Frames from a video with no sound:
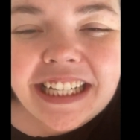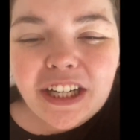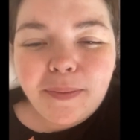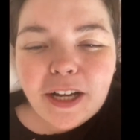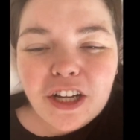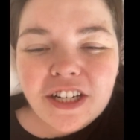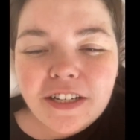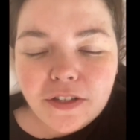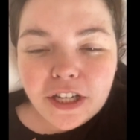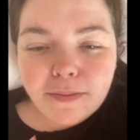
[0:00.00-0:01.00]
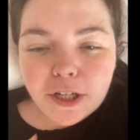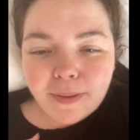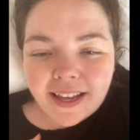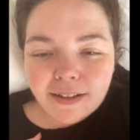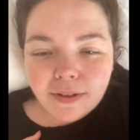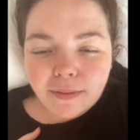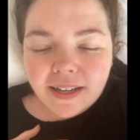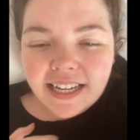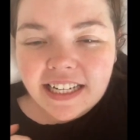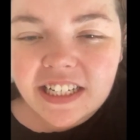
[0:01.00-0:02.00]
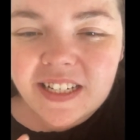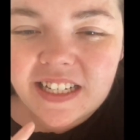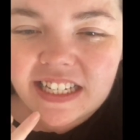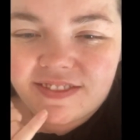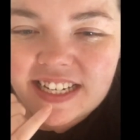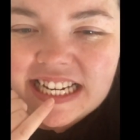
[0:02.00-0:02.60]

Oh my gosh, that's so much better than what the way I had loads of,